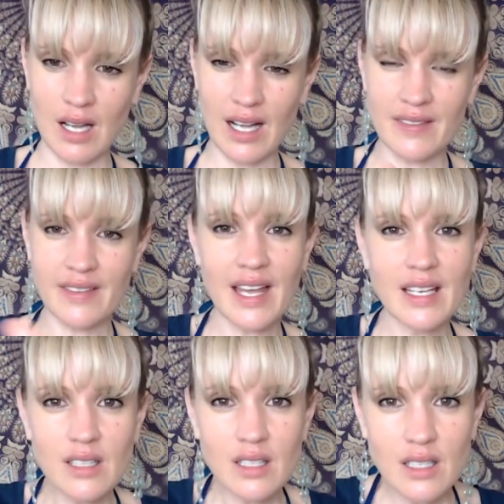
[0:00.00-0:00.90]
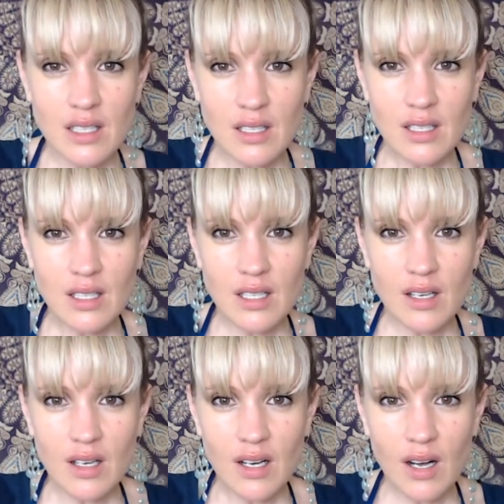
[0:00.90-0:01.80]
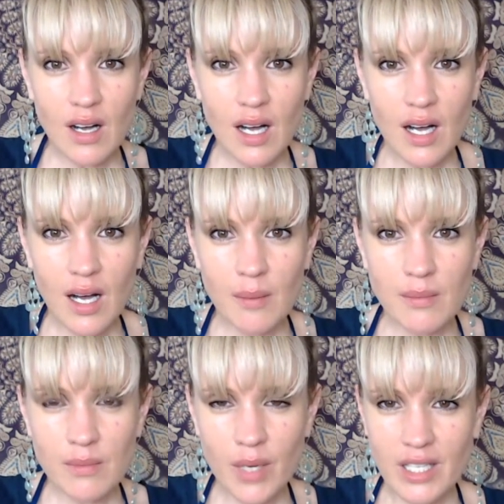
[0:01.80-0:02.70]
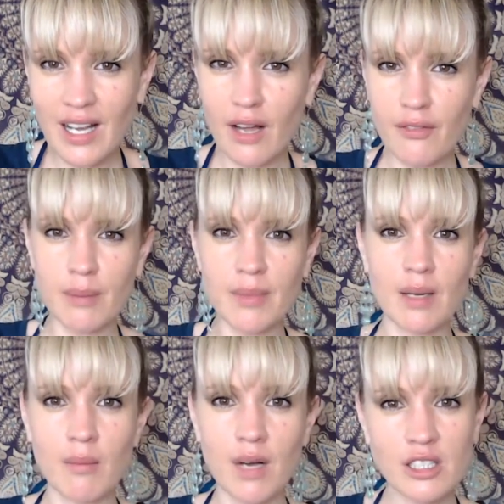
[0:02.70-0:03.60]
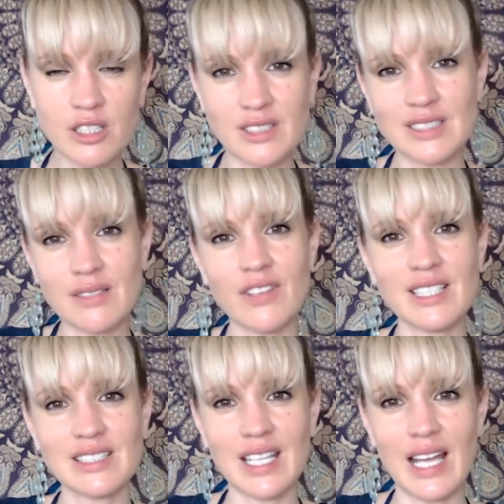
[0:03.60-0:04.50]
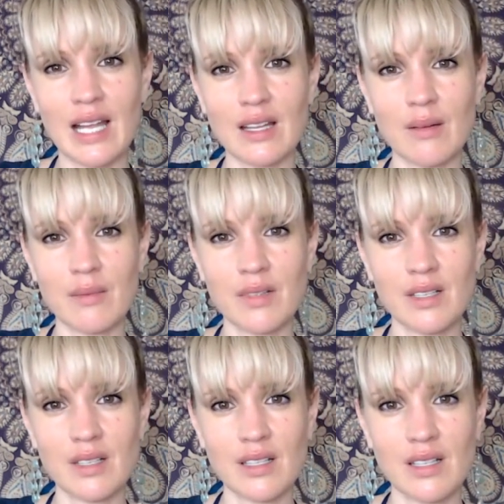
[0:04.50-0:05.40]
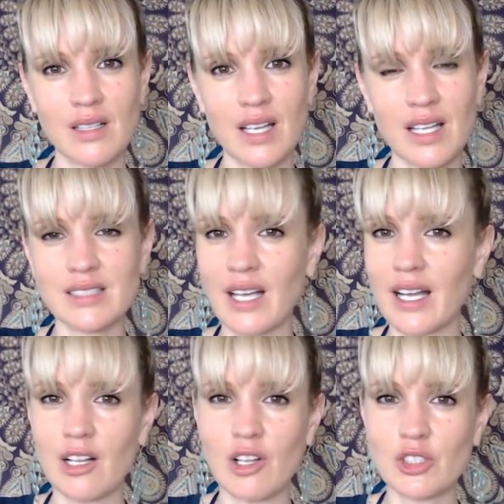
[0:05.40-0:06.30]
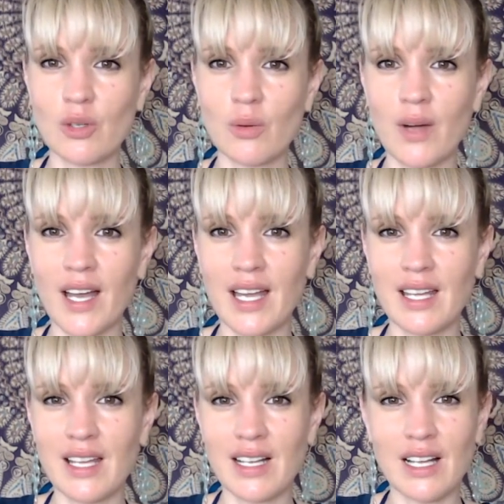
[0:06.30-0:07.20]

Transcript: And then when you're having big emotions, investigate them in a psychological way.